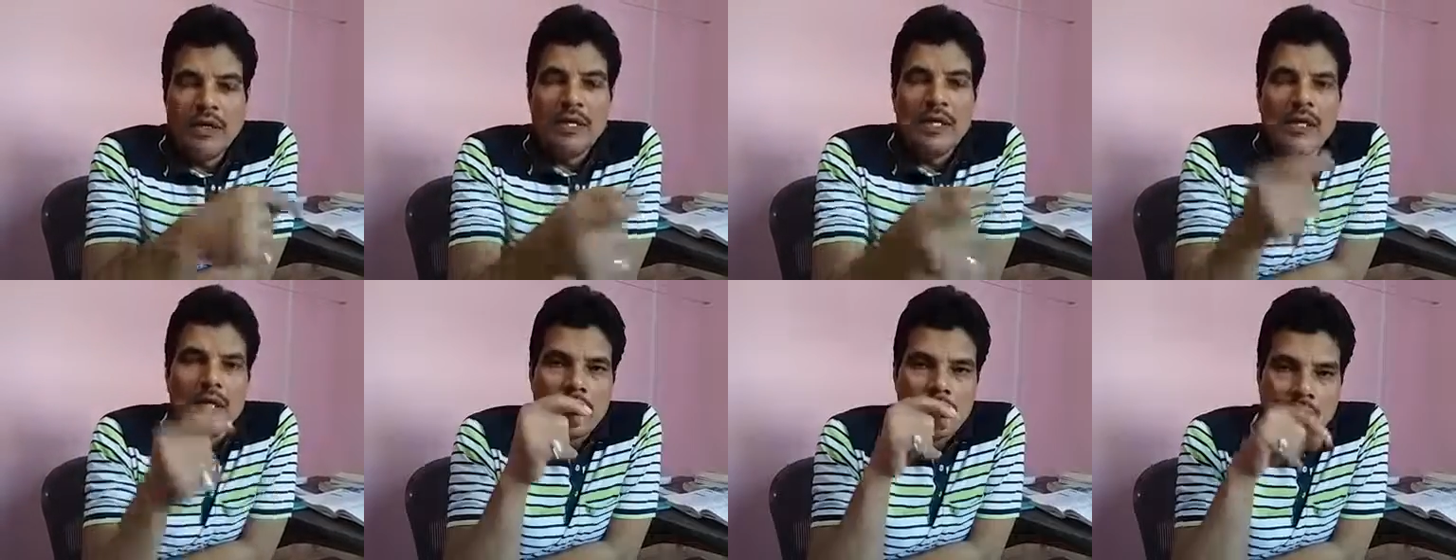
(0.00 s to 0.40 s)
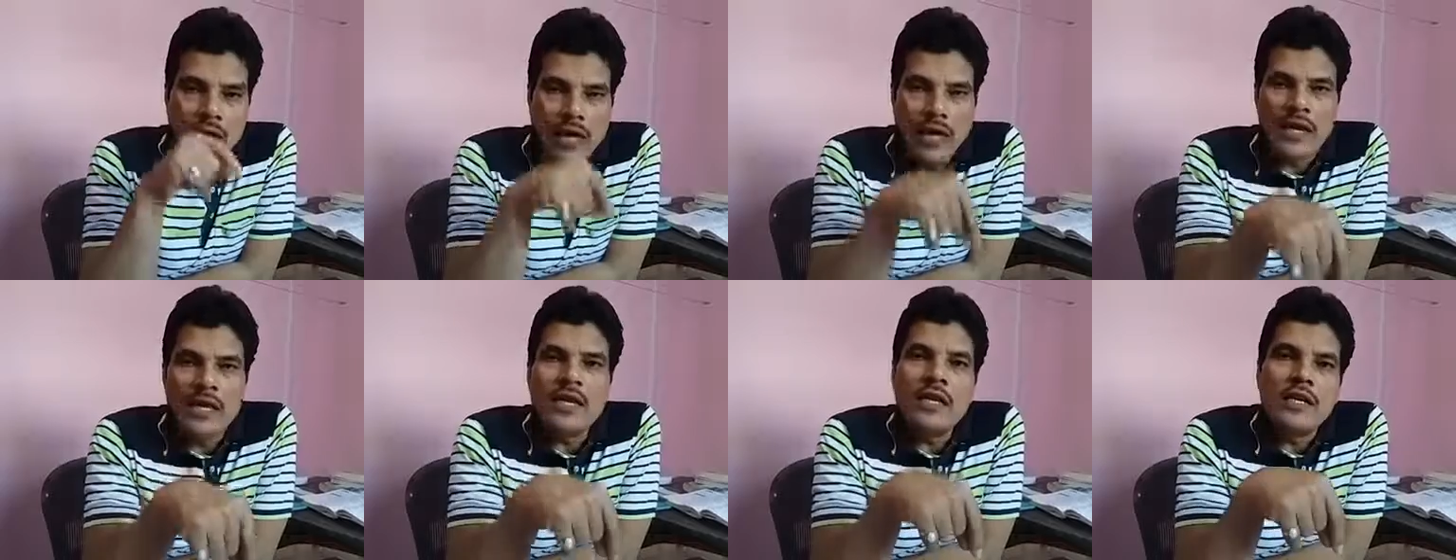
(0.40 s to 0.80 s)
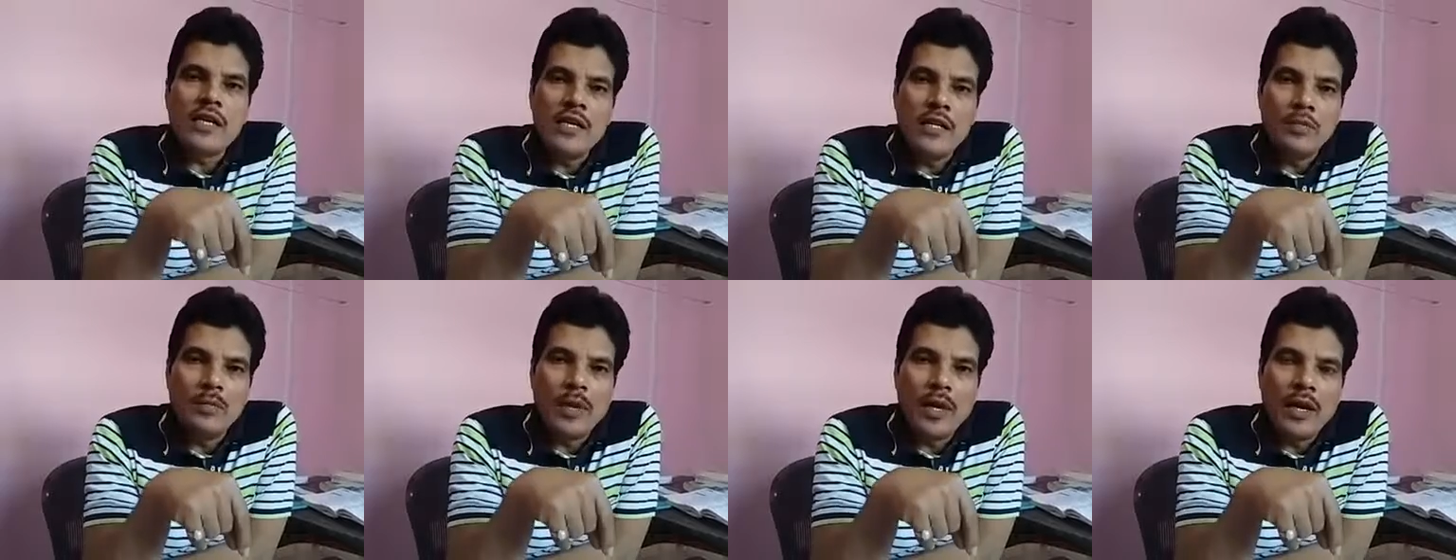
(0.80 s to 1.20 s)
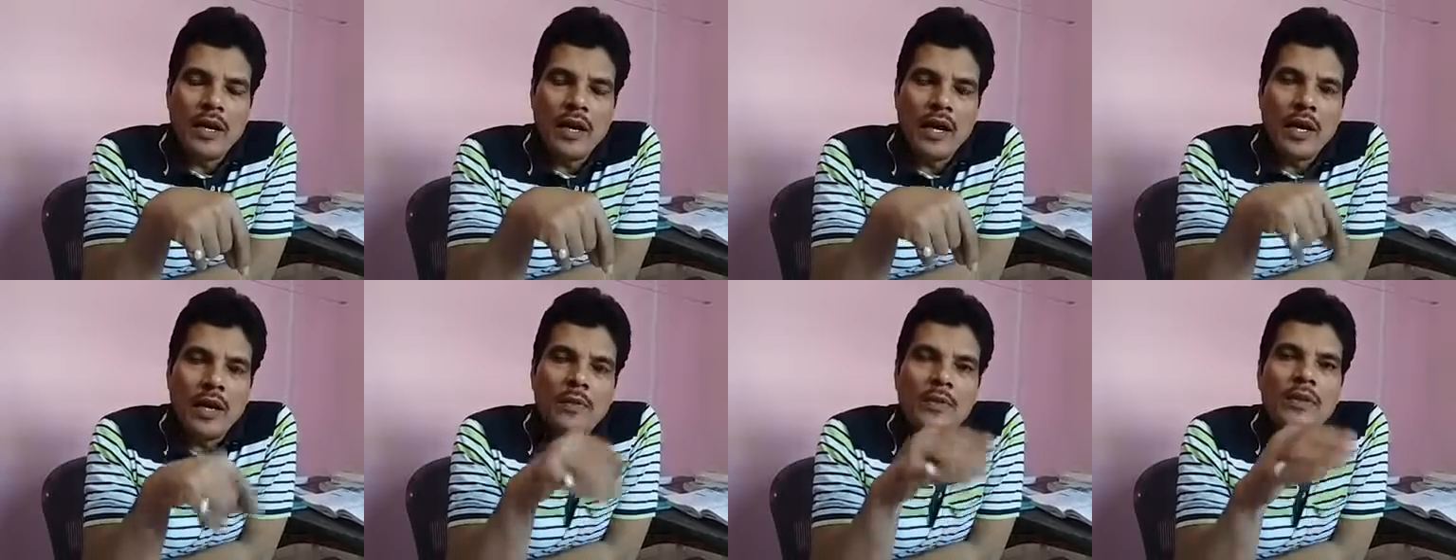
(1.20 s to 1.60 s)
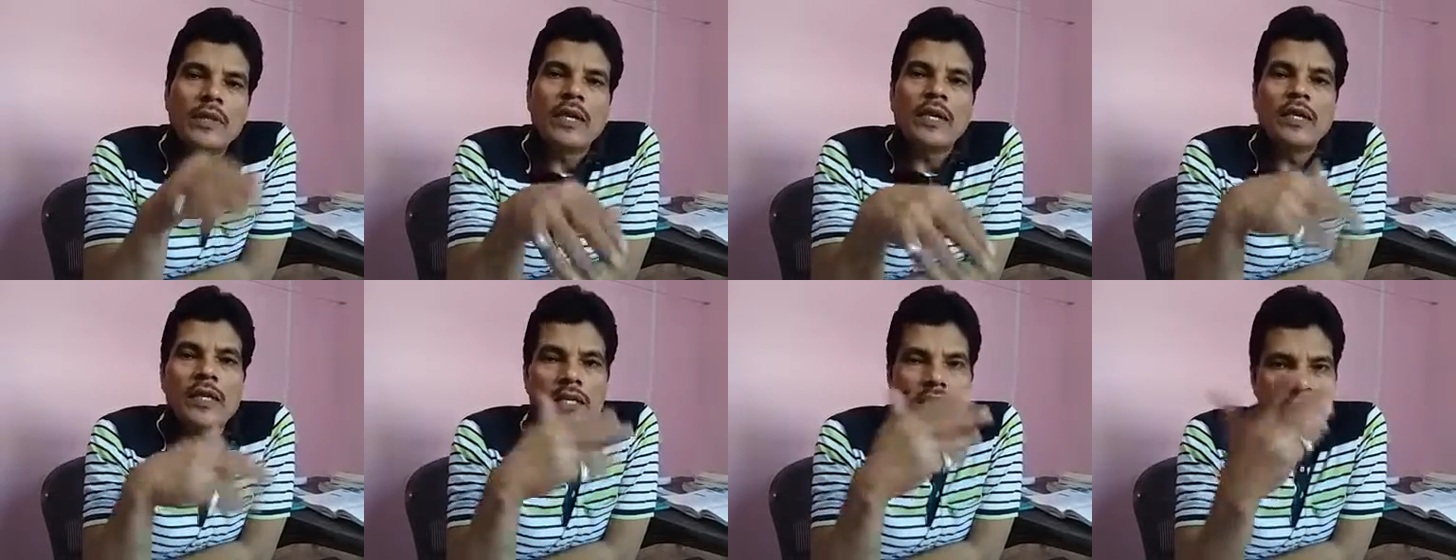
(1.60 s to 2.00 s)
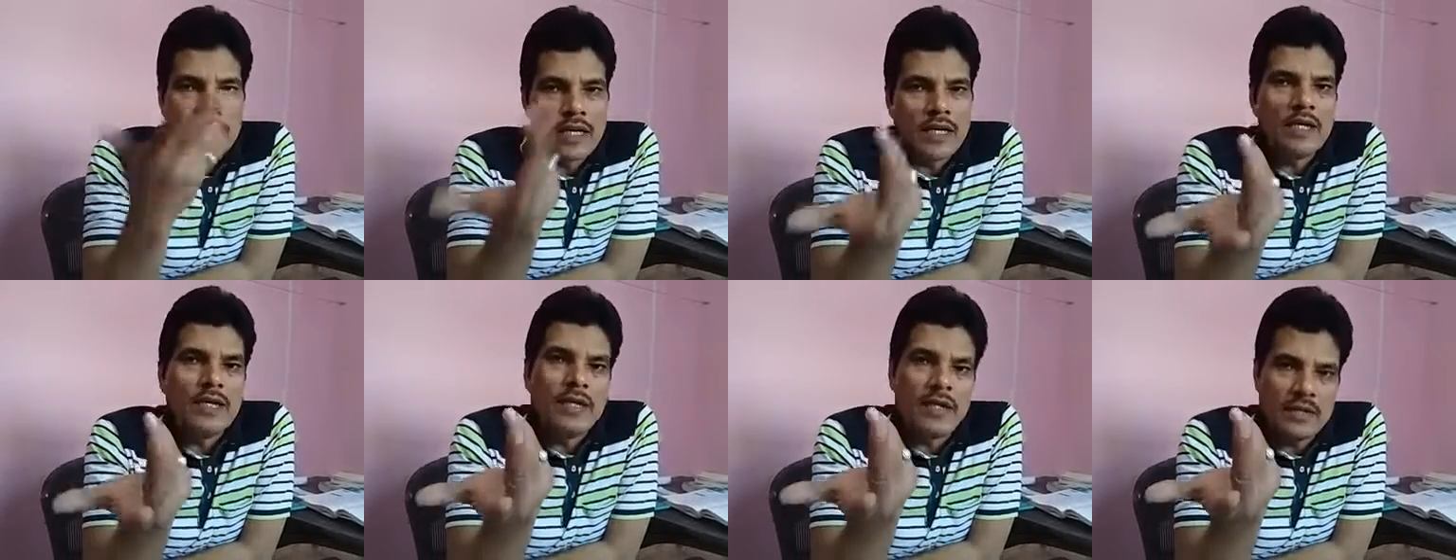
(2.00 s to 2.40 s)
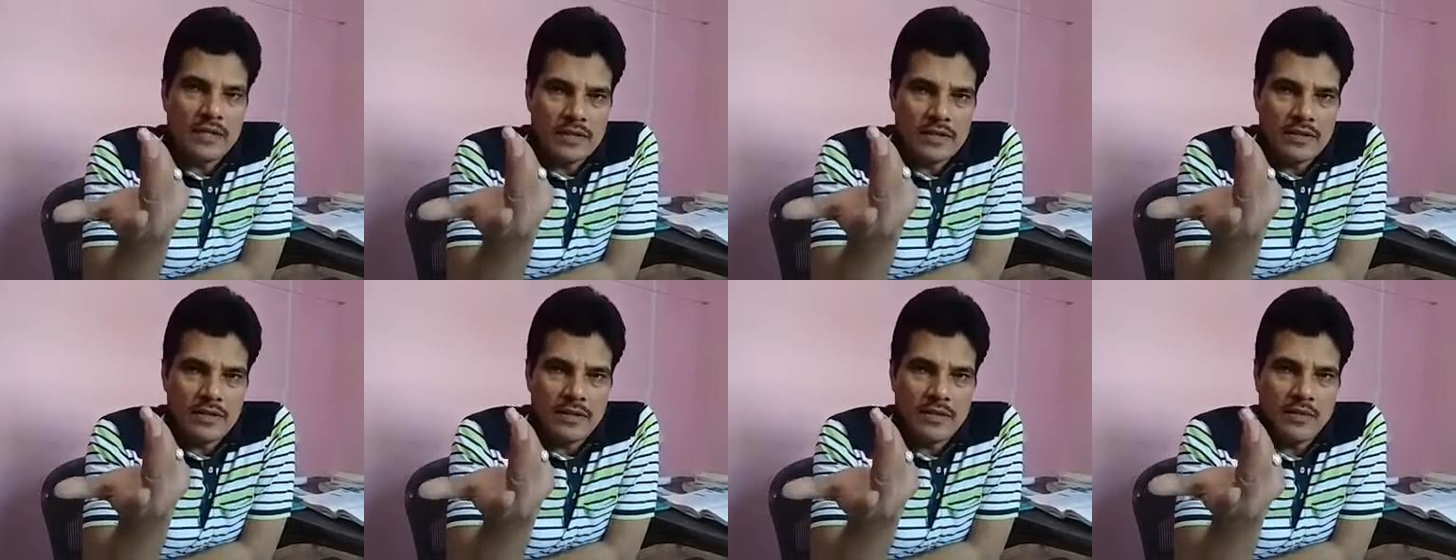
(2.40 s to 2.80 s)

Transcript: Night in my life, that is sadness.